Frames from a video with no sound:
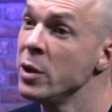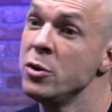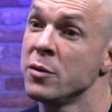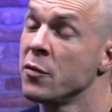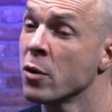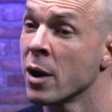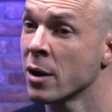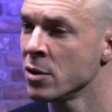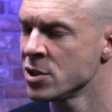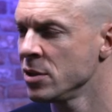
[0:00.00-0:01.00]
We do it for our
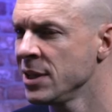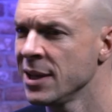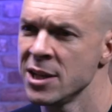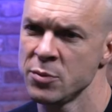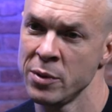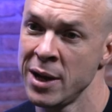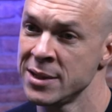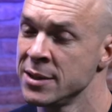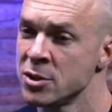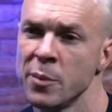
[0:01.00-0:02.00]
consulting clients. We
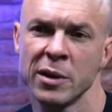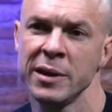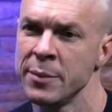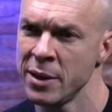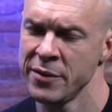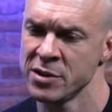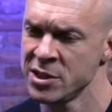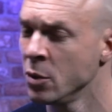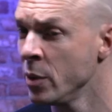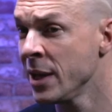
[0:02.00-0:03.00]
write a topical email every
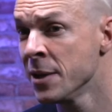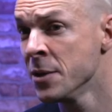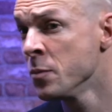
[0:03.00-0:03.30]
single week.